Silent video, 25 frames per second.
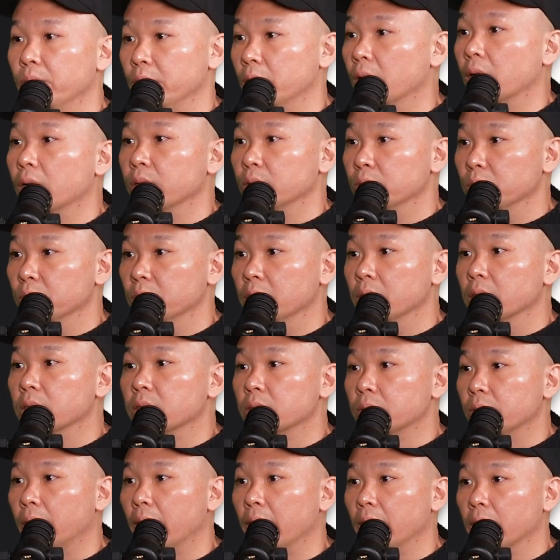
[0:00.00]
We got to do
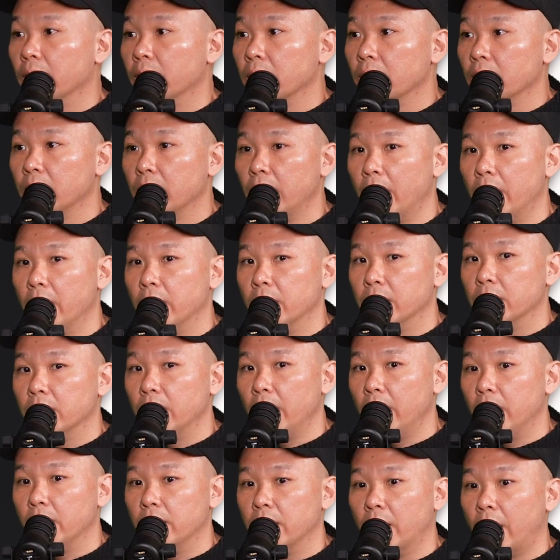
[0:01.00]
this, right?
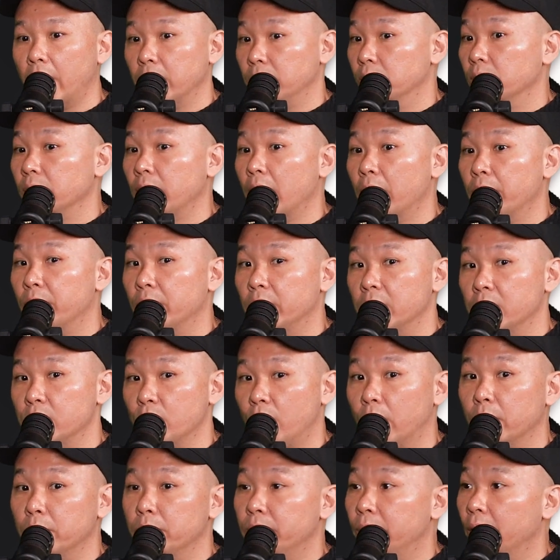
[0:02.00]
And I don't care whether it's
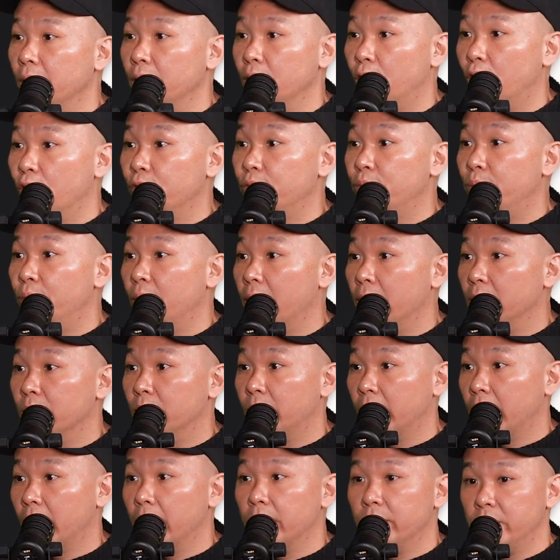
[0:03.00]
on brand, off
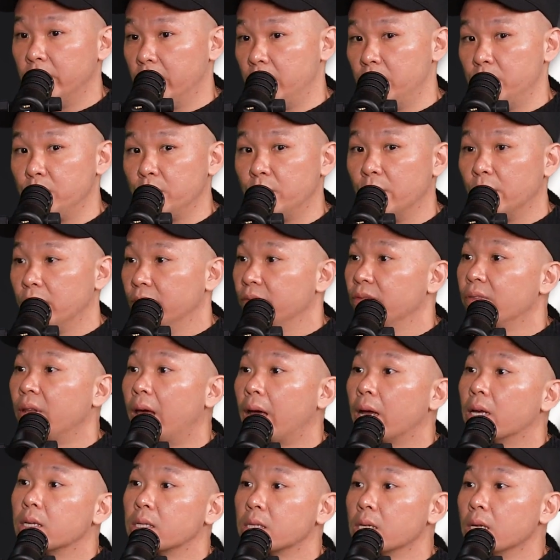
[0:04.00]
brand, whatever it is, we got to
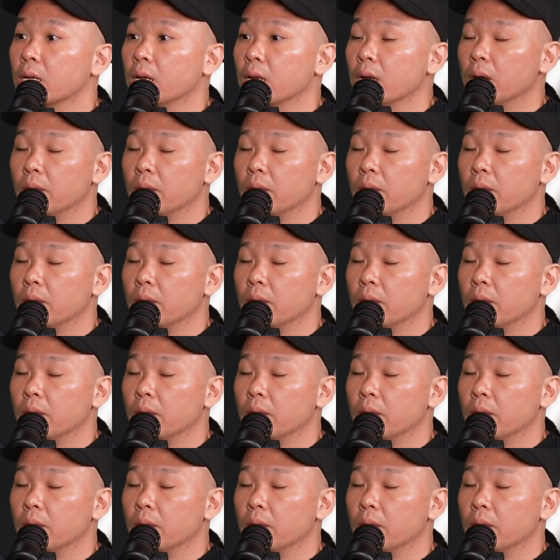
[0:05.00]
flex.